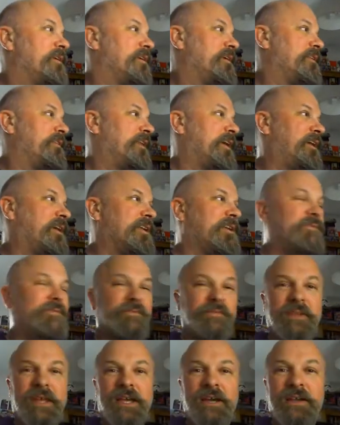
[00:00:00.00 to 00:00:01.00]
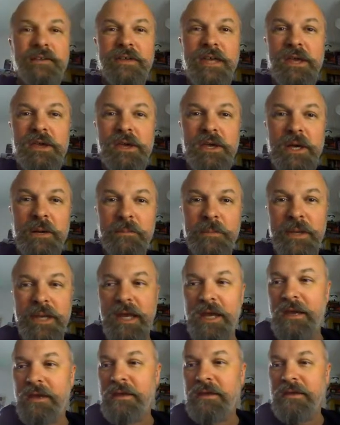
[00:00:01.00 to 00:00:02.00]
They kind of they kind of keep you
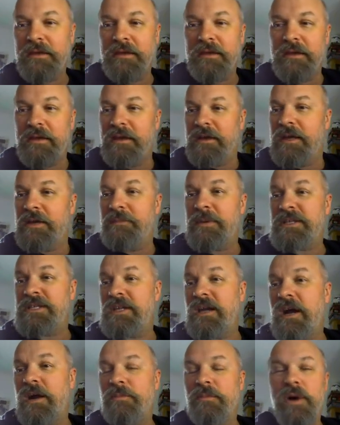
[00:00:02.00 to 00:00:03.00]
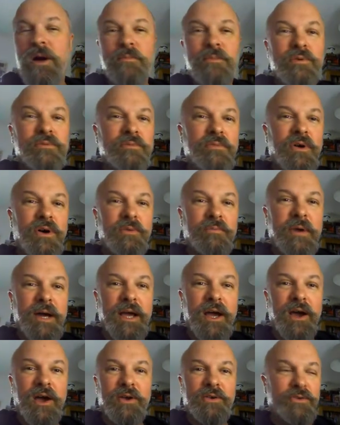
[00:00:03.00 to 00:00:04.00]
company, especially I'm I'm on, on my
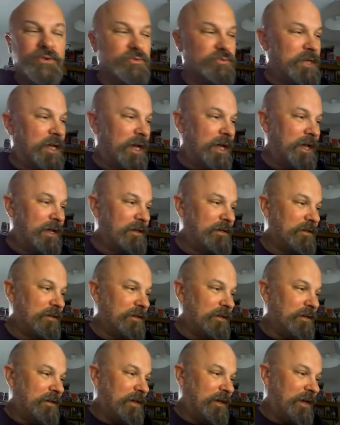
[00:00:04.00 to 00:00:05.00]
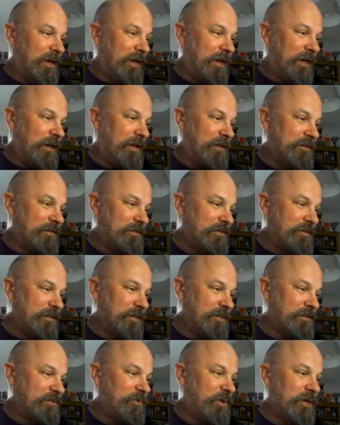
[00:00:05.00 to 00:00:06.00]
own all day, and
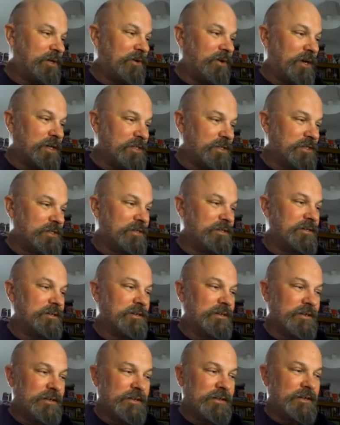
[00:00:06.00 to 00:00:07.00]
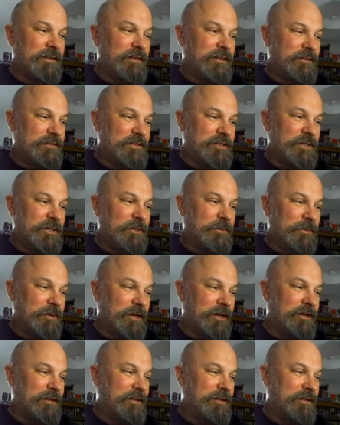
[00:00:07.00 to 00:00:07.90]
it's quite nice to uh,